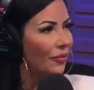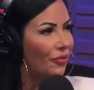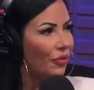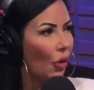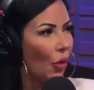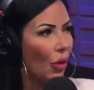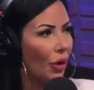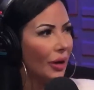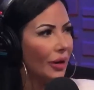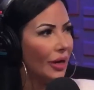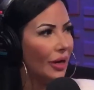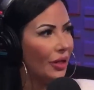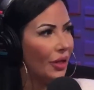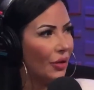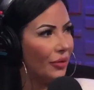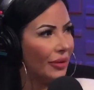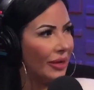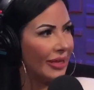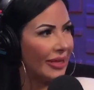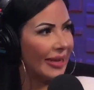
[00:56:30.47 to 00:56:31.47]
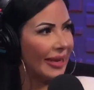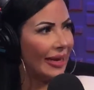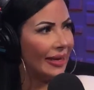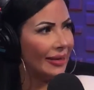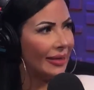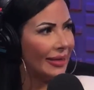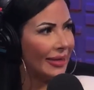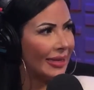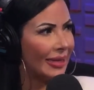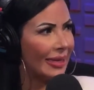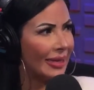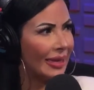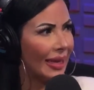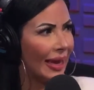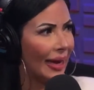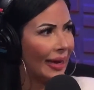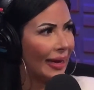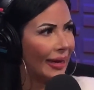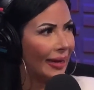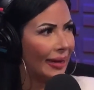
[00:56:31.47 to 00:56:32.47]
Florida, though. DeSantis is
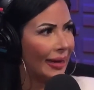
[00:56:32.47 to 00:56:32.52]
like